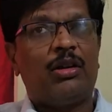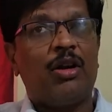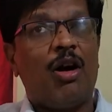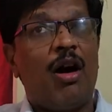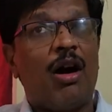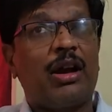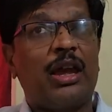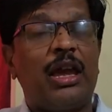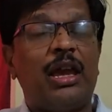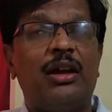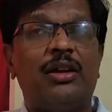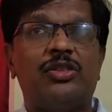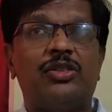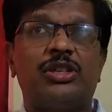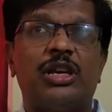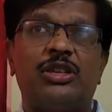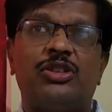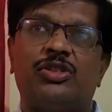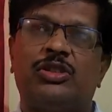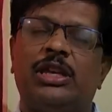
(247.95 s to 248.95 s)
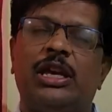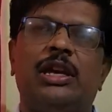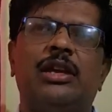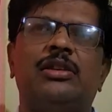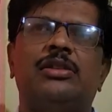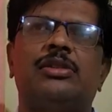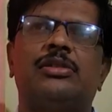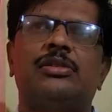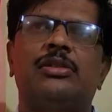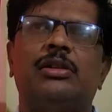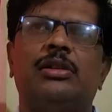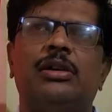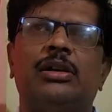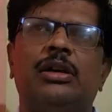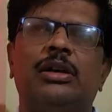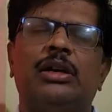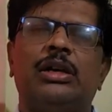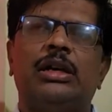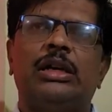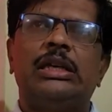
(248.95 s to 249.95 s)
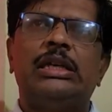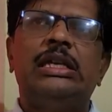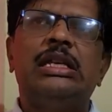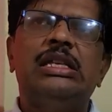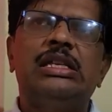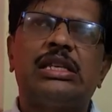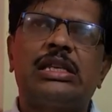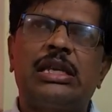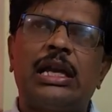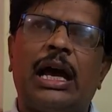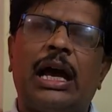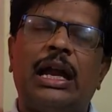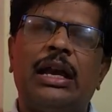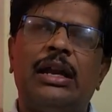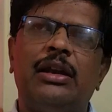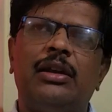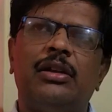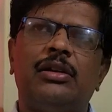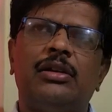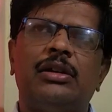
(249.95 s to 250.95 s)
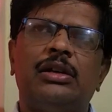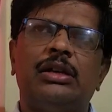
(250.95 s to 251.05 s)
talking such things. Instead,